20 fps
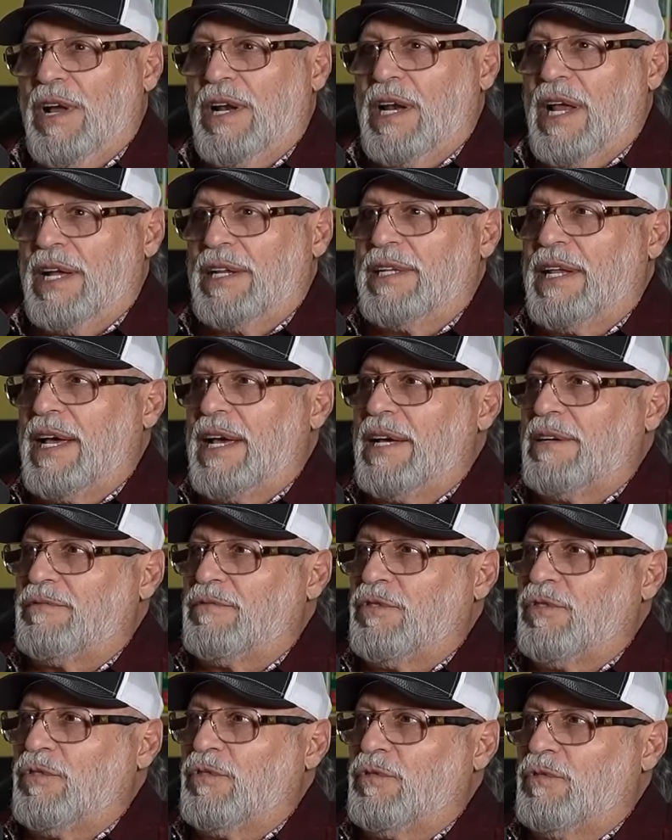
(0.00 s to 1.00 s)
like they have
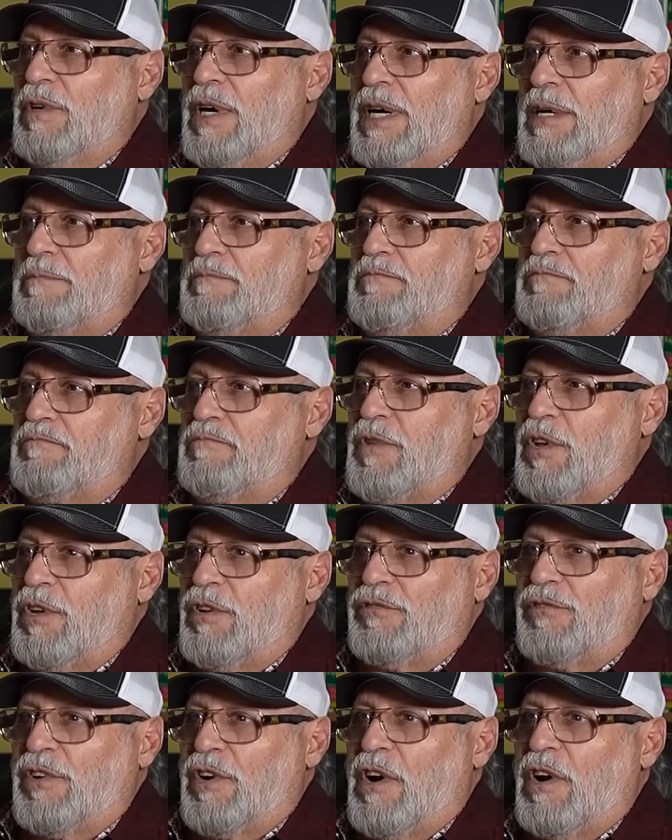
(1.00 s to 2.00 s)
to,
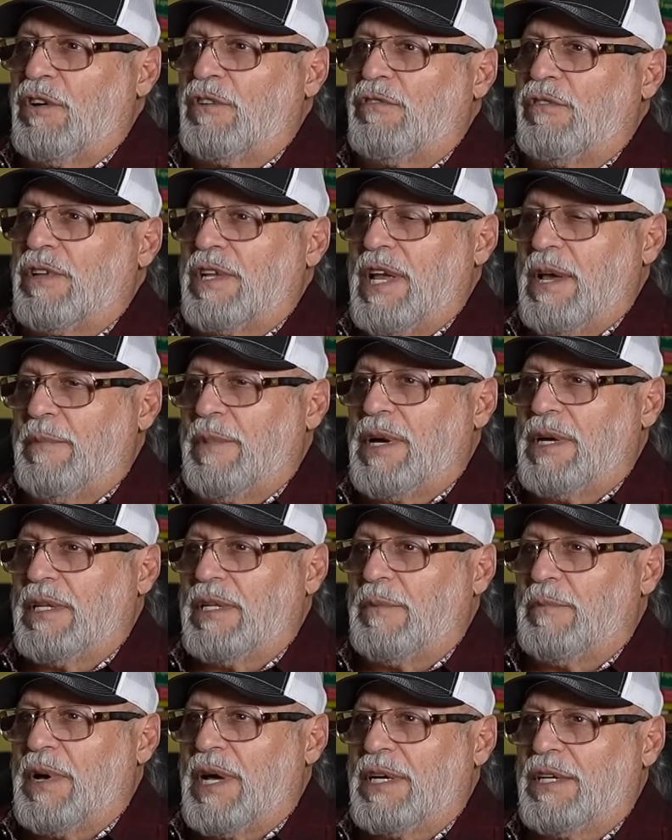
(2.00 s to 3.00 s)
there's an article came out in
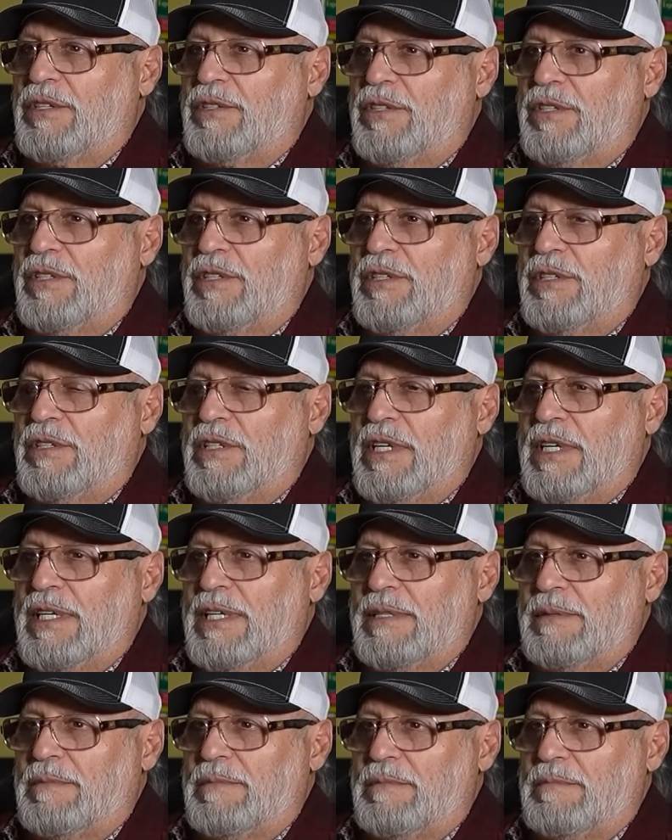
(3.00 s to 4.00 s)
the Monitor
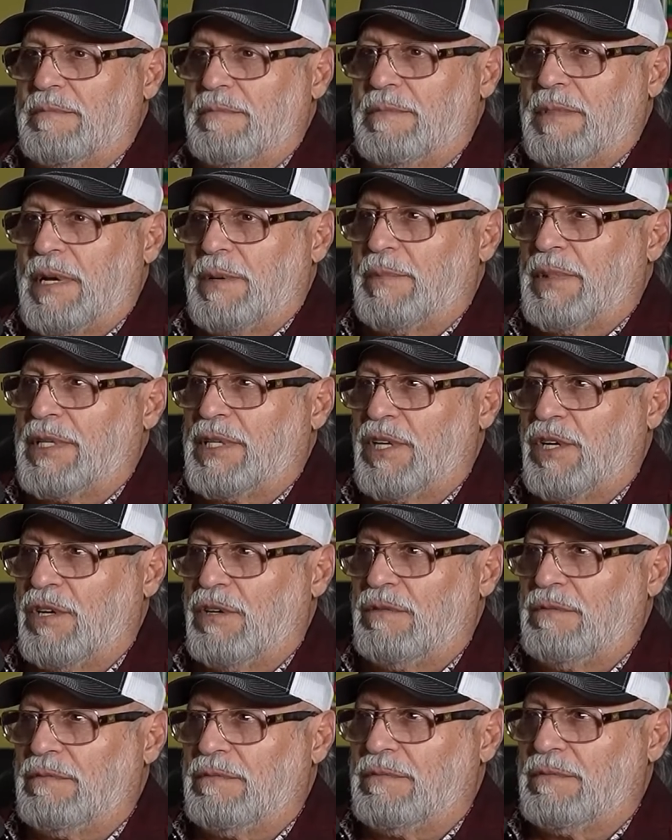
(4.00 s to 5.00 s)
about a month
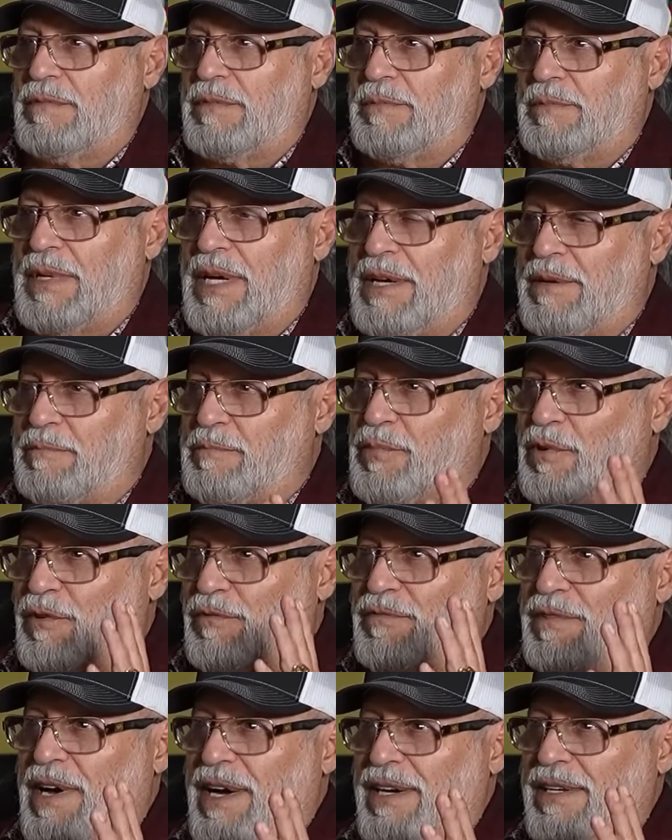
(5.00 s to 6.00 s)
ago, my
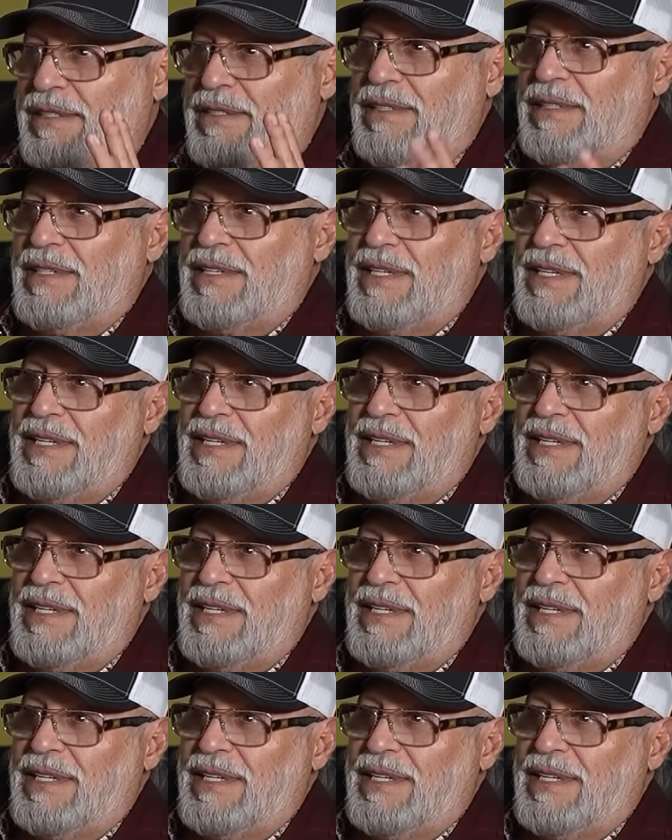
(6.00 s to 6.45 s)
profile.